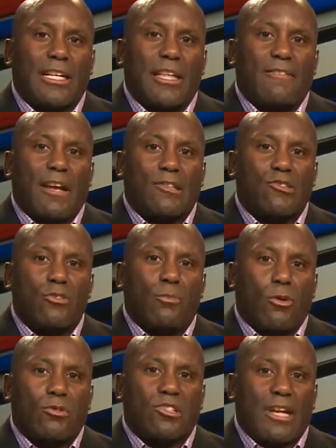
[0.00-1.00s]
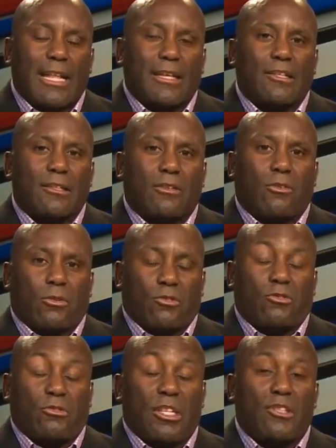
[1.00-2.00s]
They've got two more solid
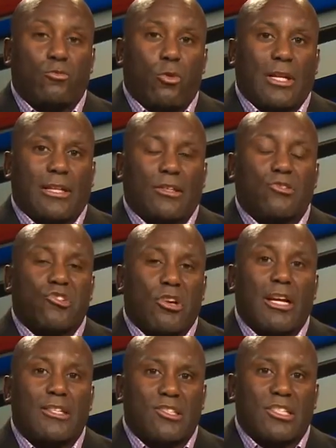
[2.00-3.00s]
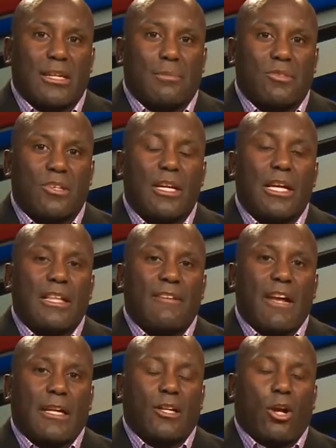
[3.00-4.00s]
corners, or at least one in LeShaun Sims. They've
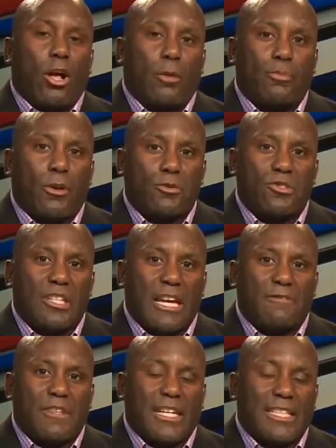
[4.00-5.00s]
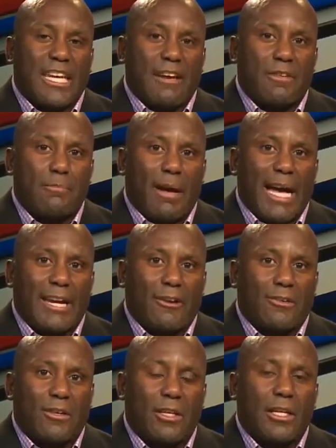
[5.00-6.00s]
got an all-pro safety in Kevin
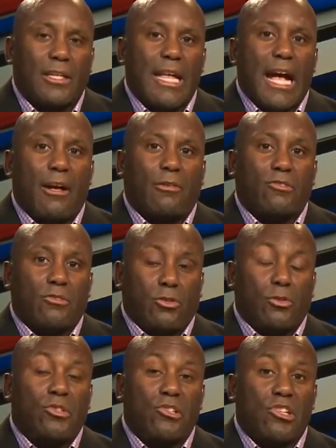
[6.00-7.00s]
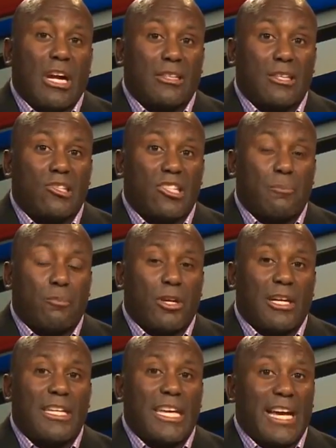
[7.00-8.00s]
Byard. Now, losing Johnathan
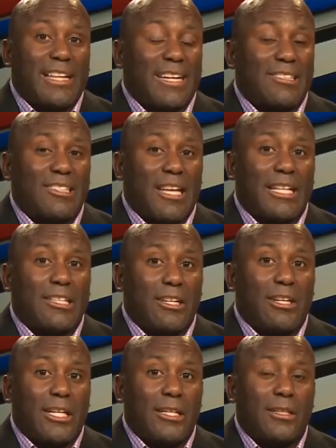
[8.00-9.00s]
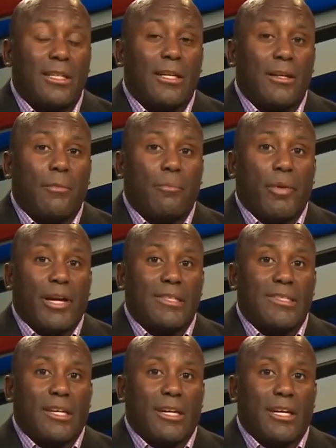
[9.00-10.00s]
Cyprien, yeah, that's not good.
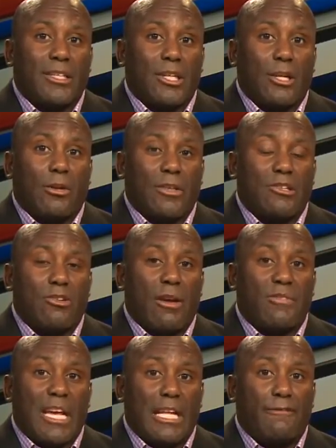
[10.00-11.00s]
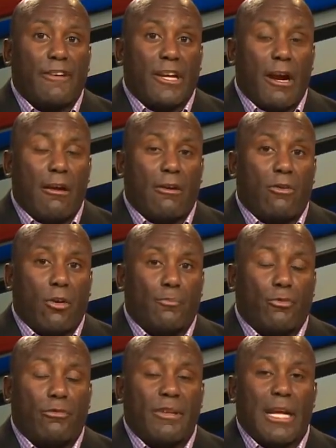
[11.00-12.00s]
But, uh, you know, they do have Kenny Vaccaro, a
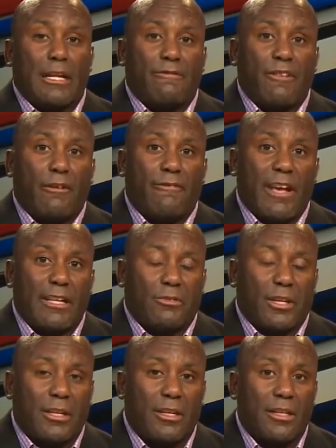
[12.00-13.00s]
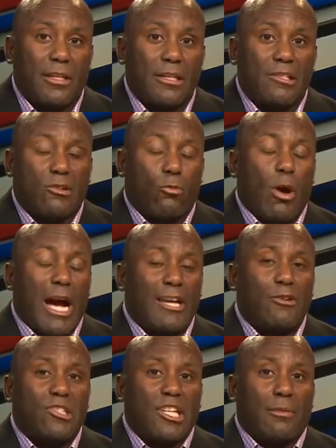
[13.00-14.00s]
proven NFL veteran. So why are
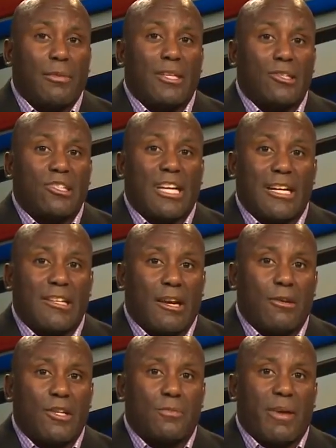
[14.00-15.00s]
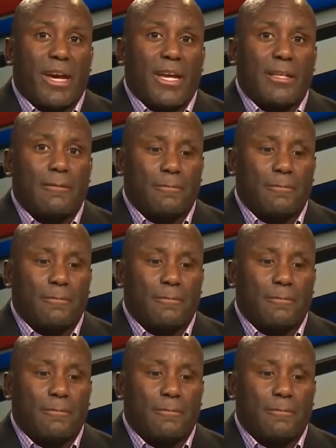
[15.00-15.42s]
you telling me the secondary is bad?